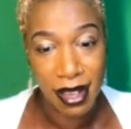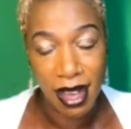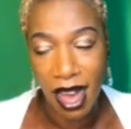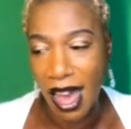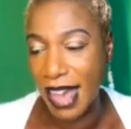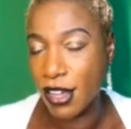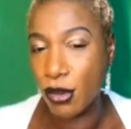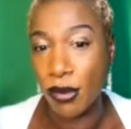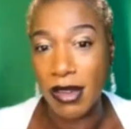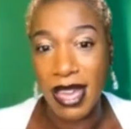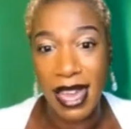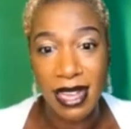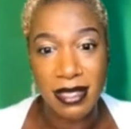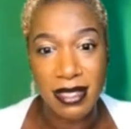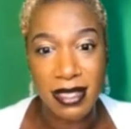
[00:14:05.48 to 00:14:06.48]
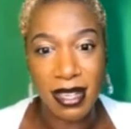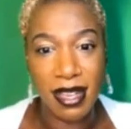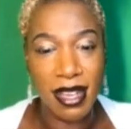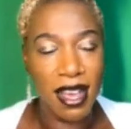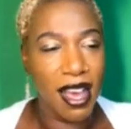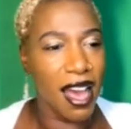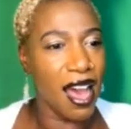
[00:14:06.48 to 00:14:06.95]
I create,
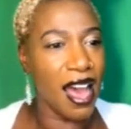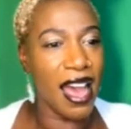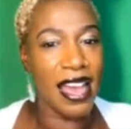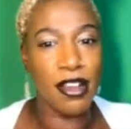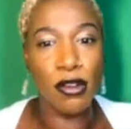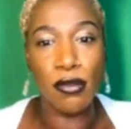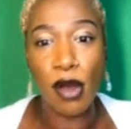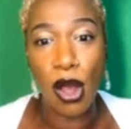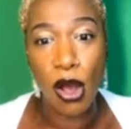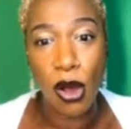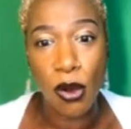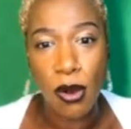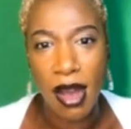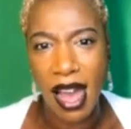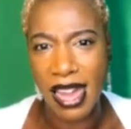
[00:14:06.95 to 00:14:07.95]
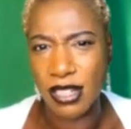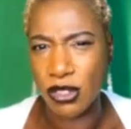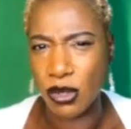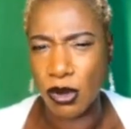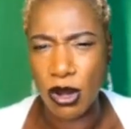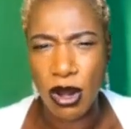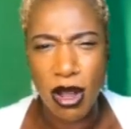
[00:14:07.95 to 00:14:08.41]
I grow, I
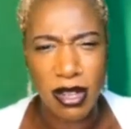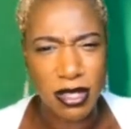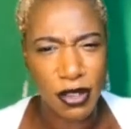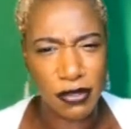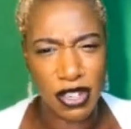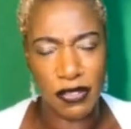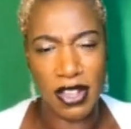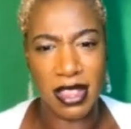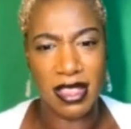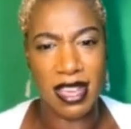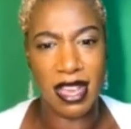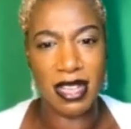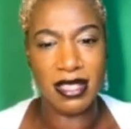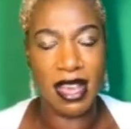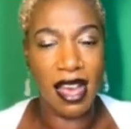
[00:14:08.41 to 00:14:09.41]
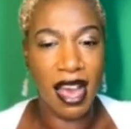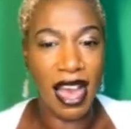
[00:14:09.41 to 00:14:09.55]
do lots of different things.